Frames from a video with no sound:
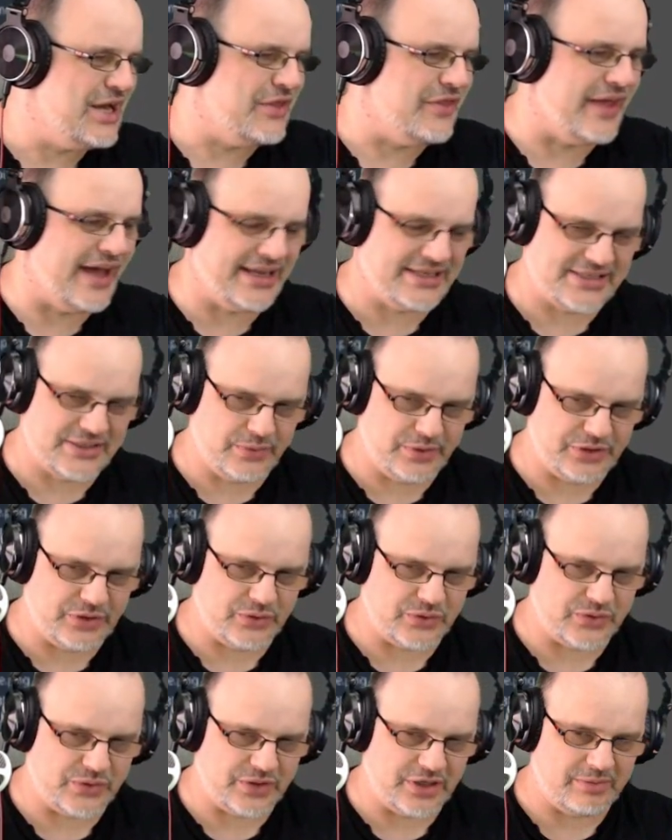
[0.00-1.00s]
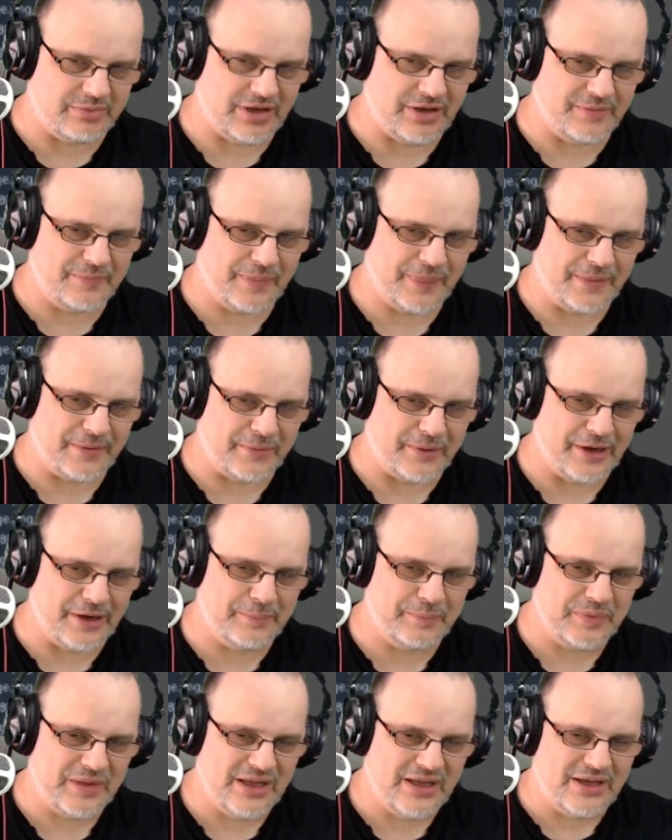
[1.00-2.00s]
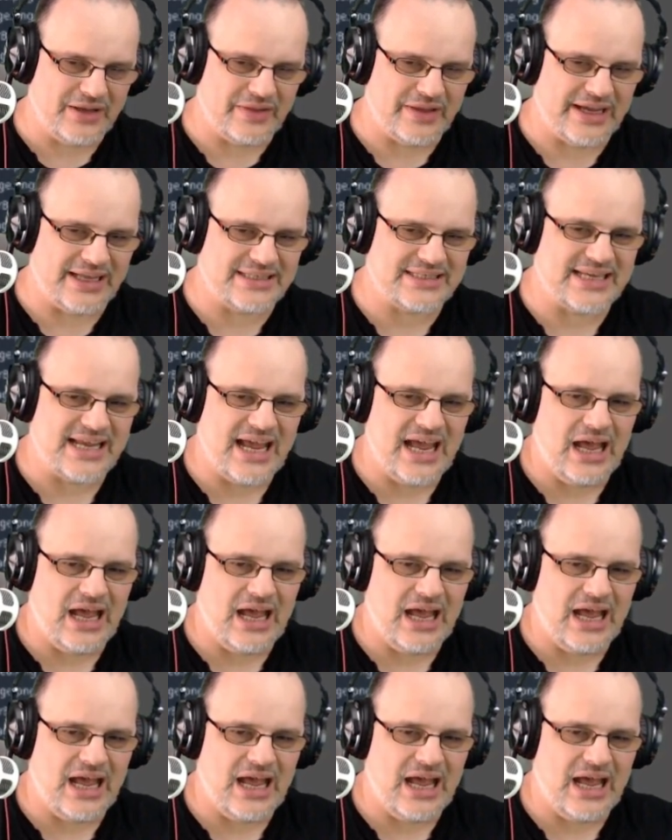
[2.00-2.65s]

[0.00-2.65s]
that's the one you're talking about, right? That's